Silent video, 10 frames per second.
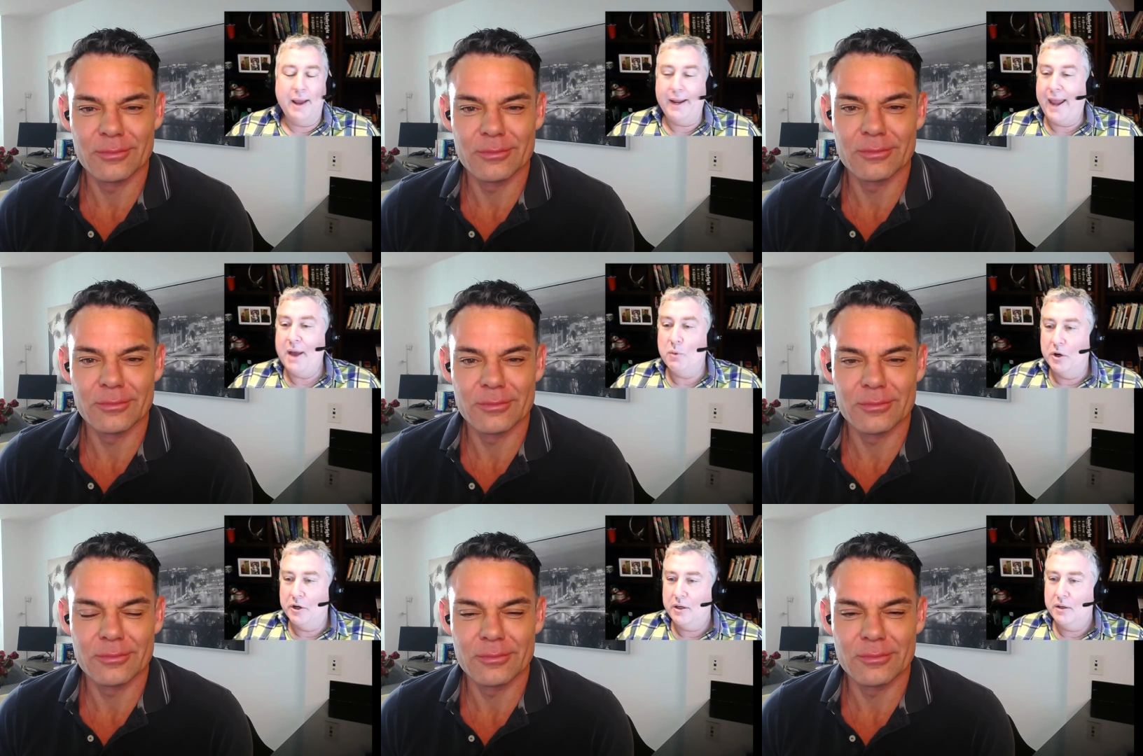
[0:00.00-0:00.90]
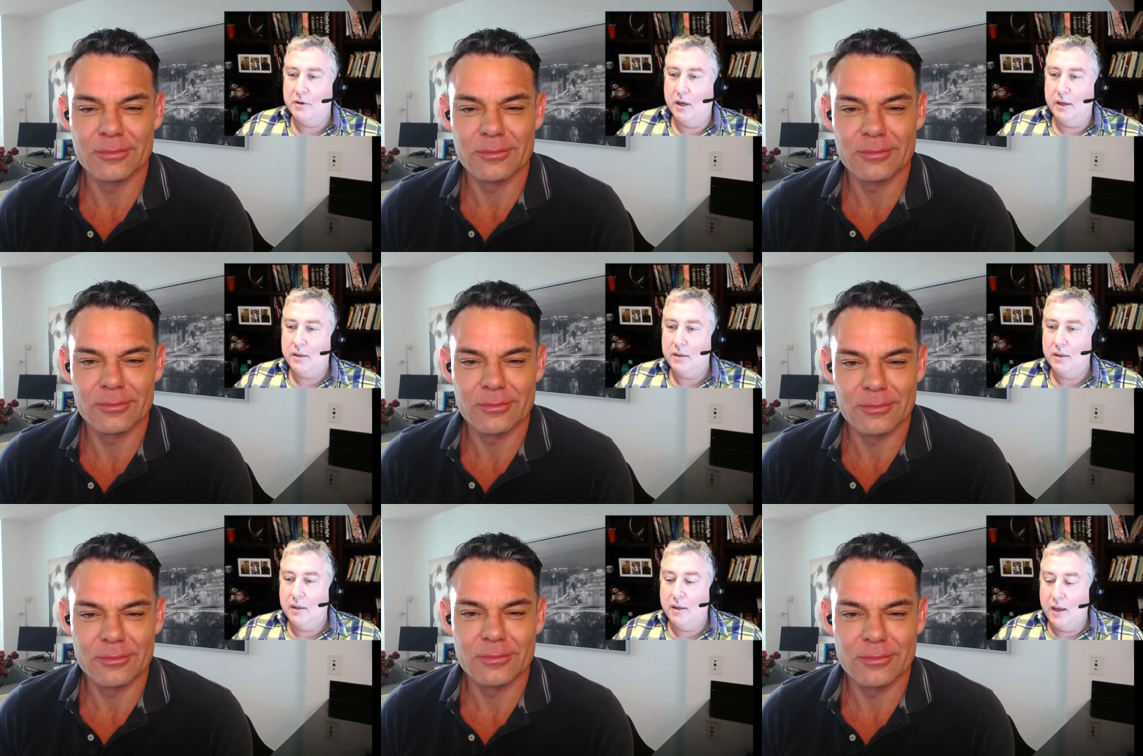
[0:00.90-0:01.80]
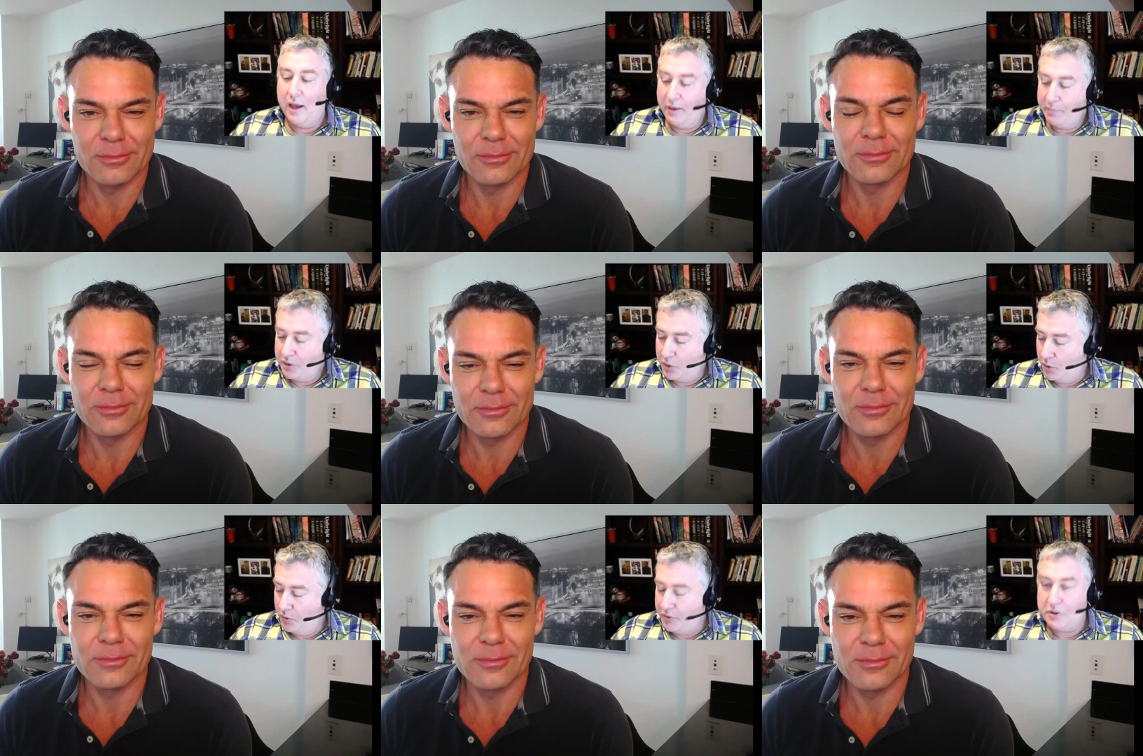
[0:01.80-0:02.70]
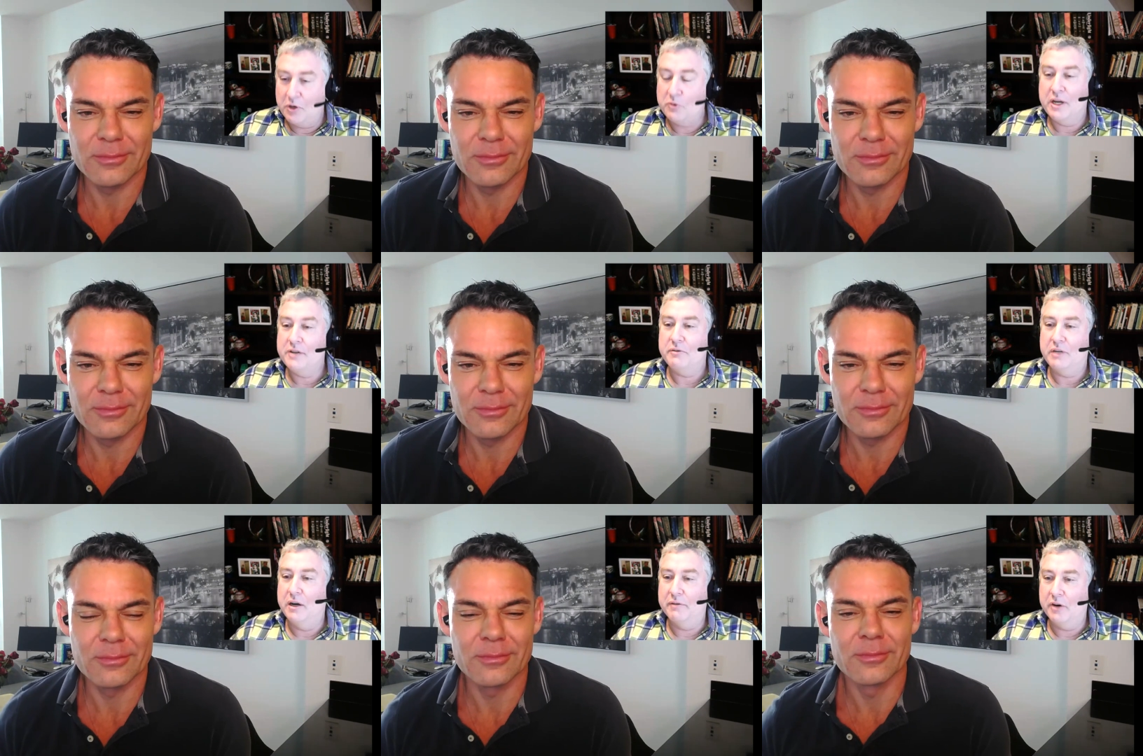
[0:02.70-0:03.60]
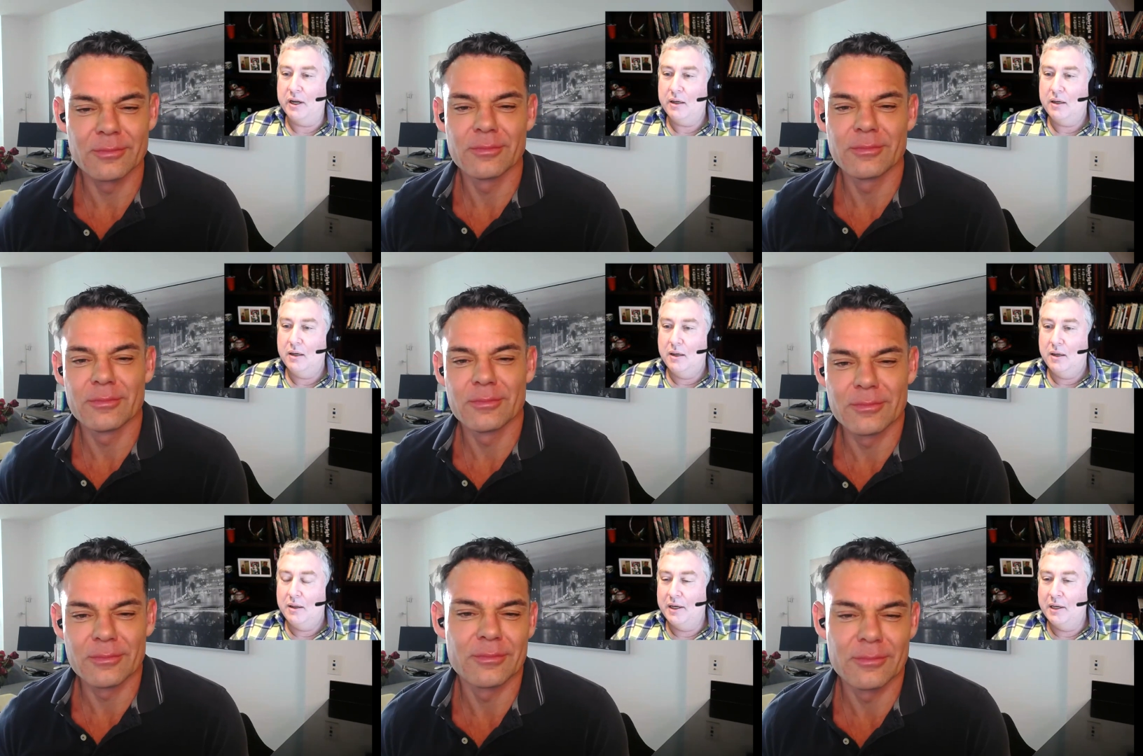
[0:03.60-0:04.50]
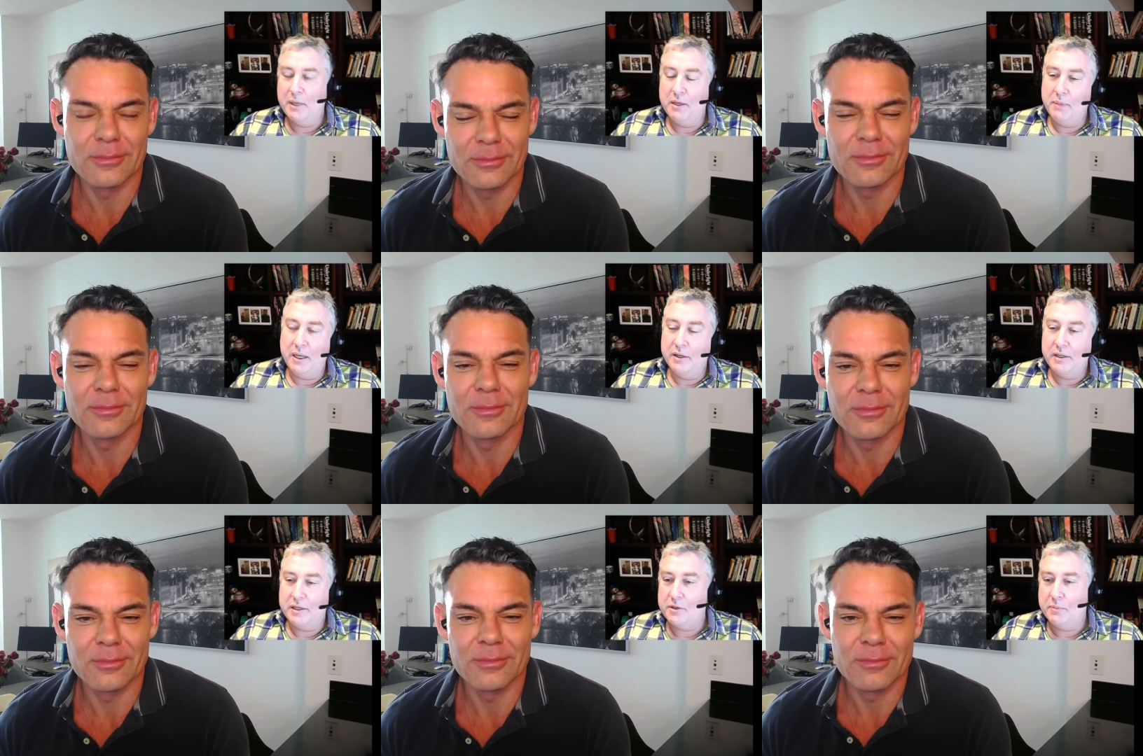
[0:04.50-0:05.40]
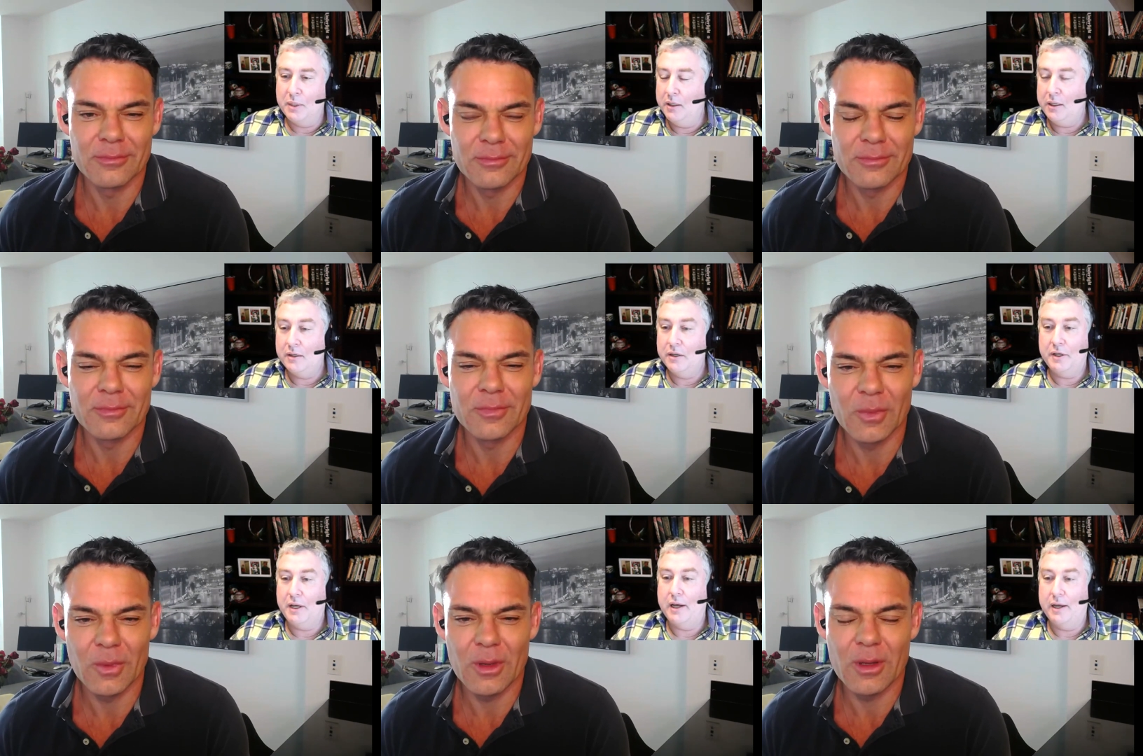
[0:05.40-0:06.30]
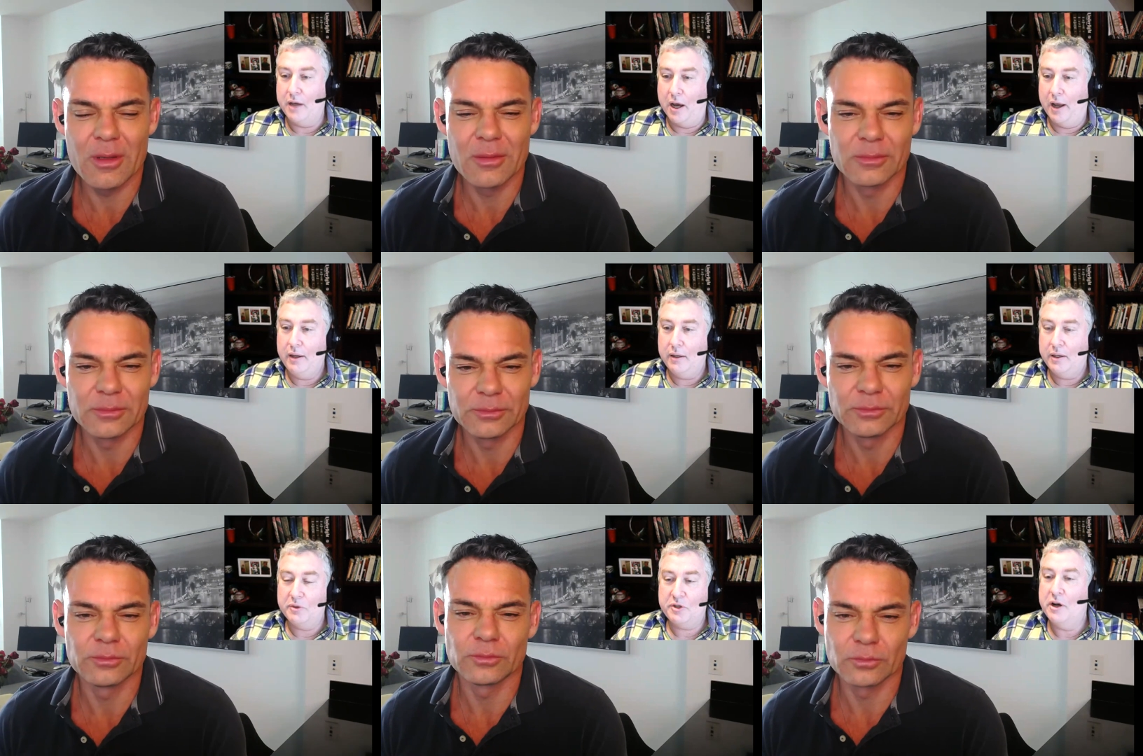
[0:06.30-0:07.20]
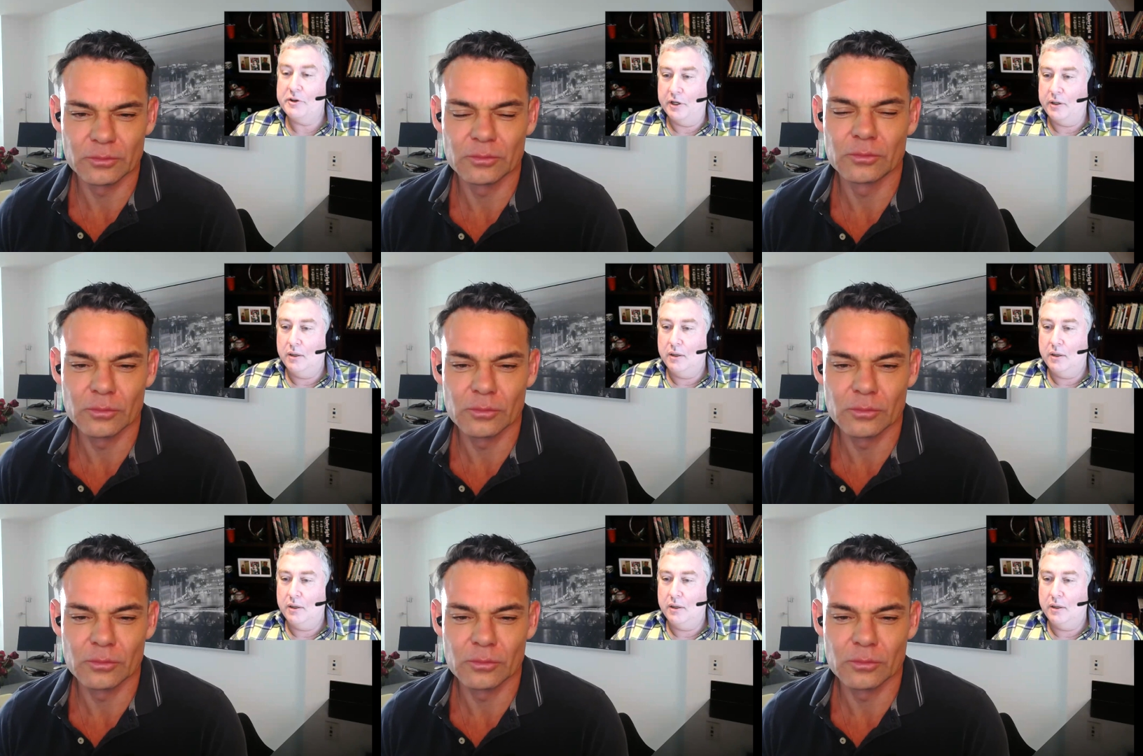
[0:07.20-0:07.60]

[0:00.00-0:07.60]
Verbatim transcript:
Speaker 1: I can't work, right? And I've been told there's no chance of recovery, that I'm going to be on disability until the day I yeah. die. It was crushing.